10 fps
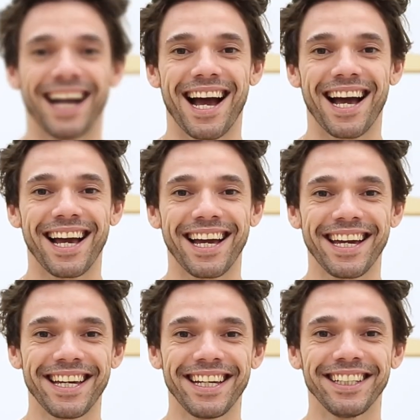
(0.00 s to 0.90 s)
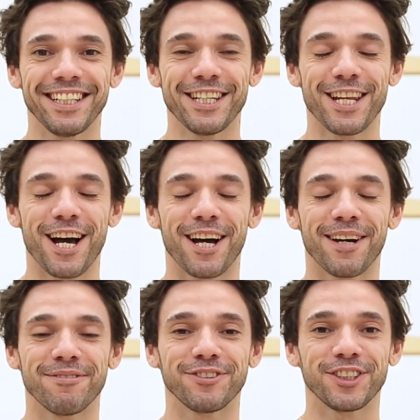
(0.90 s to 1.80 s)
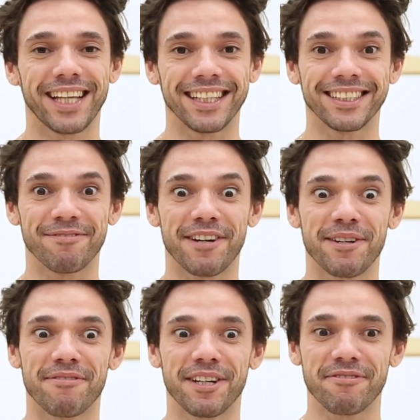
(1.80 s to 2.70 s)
I love to dance very, very